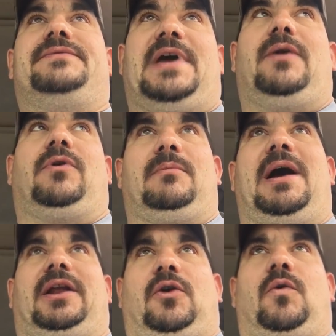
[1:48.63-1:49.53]
They were
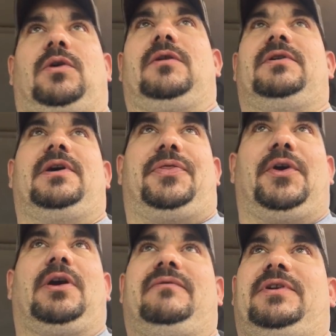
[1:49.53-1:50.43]
about 1/4 to
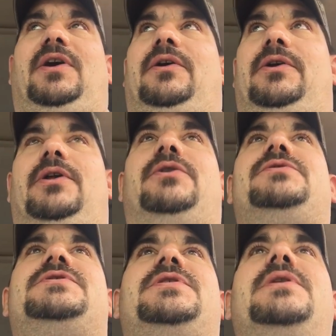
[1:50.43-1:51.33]
1/3 of a turn
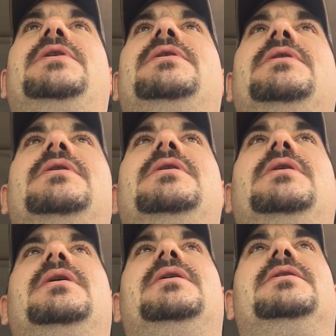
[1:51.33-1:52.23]
loose.
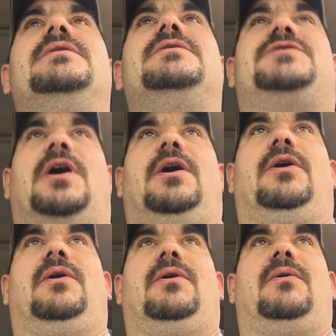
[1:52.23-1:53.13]

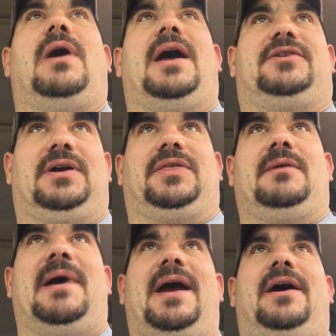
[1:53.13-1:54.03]
So I took
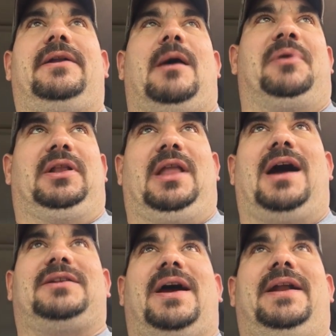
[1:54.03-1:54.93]
them out, I put
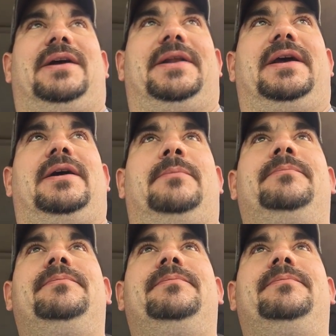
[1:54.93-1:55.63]
Loctite on them,